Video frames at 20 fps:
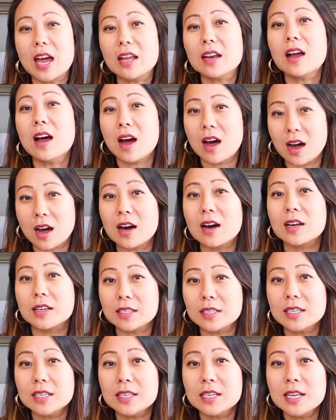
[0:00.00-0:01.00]

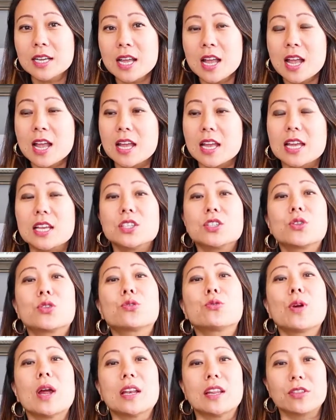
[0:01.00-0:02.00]
Han is
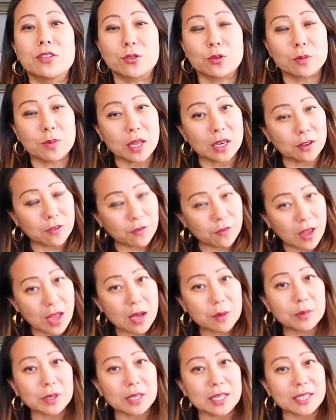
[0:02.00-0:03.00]
threaded through many
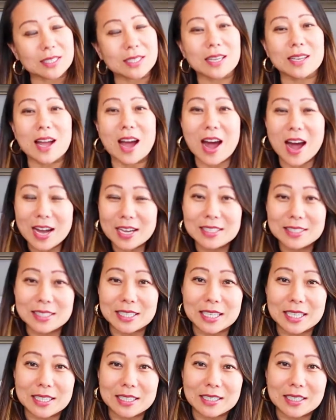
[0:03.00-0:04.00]
families, and I
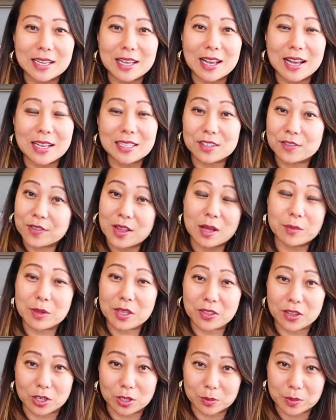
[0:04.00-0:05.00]
see it as a family
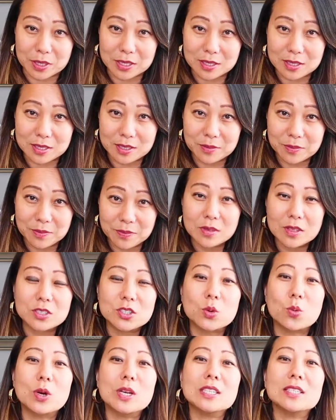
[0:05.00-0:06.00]
therapist.
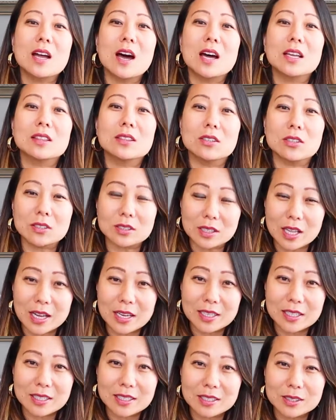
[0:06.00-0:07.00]
So what does Han look
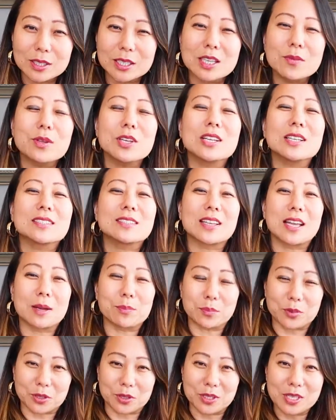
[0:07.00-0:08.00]
like? I'll give you an
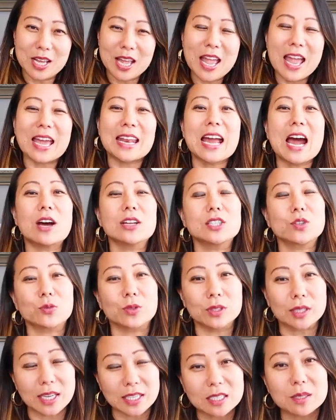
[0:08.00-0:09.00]
example. And how does it
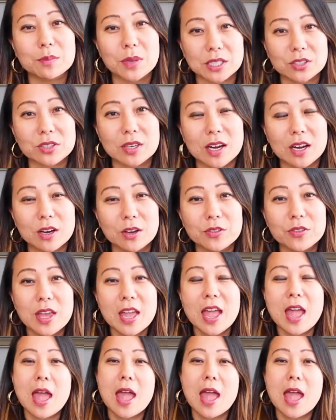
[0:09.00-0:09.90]
relate to mental health?